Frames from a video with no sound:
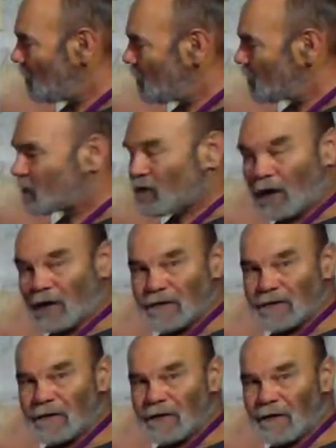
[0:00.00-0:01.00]

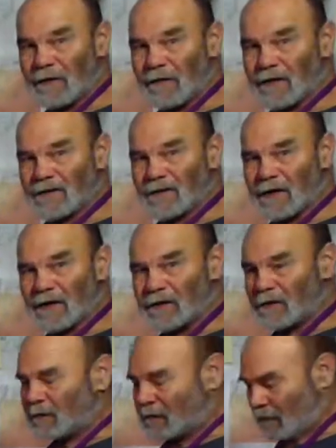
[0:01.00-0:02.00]
structures here in the
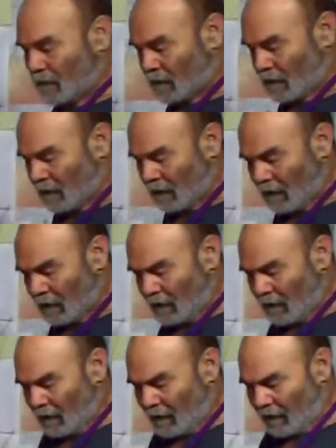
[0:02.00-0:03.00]
center.
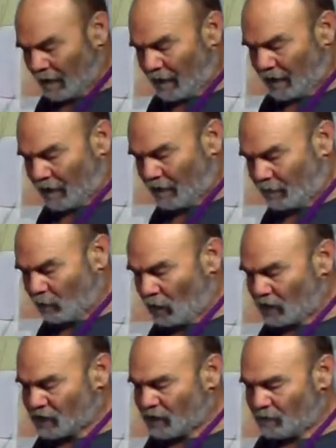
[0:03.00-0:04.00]
And
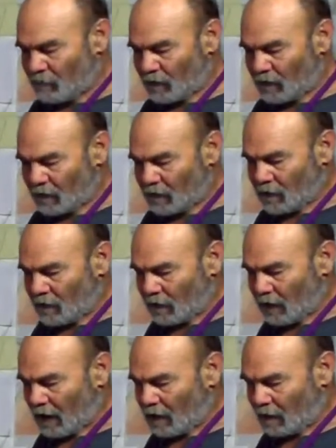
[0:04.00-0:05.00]
what she
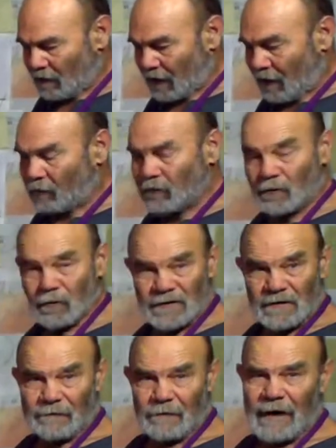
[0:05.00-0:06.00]
encountered was
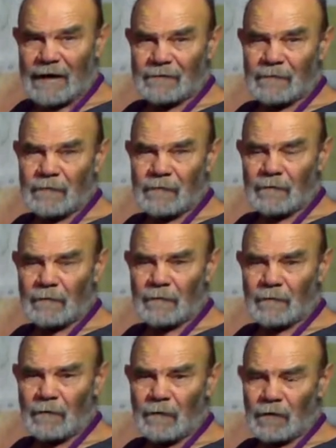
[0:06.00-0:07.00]
a flat
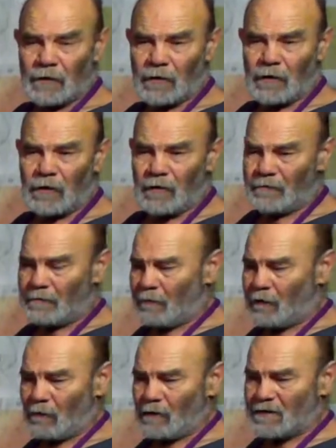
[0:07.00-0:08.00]
curve.
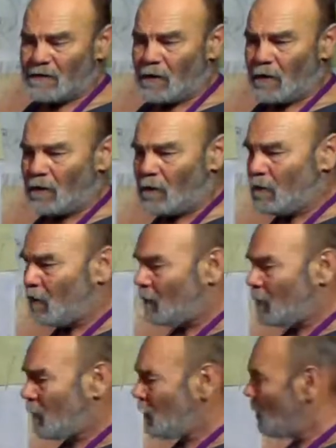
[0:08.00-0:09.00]
There was no
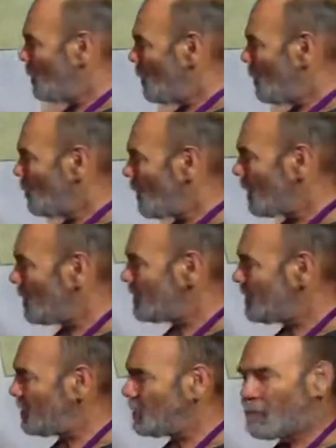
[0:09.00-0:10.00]

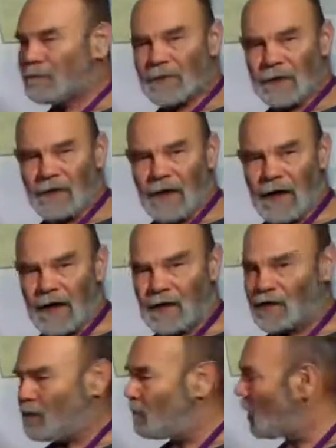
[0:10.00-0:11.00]
relative
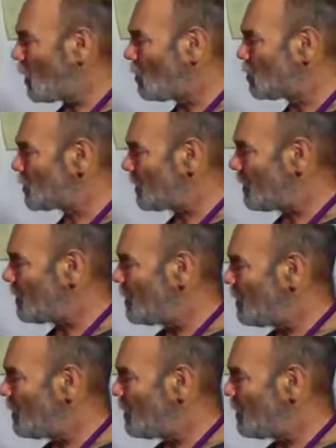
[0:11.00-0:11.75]
change in motion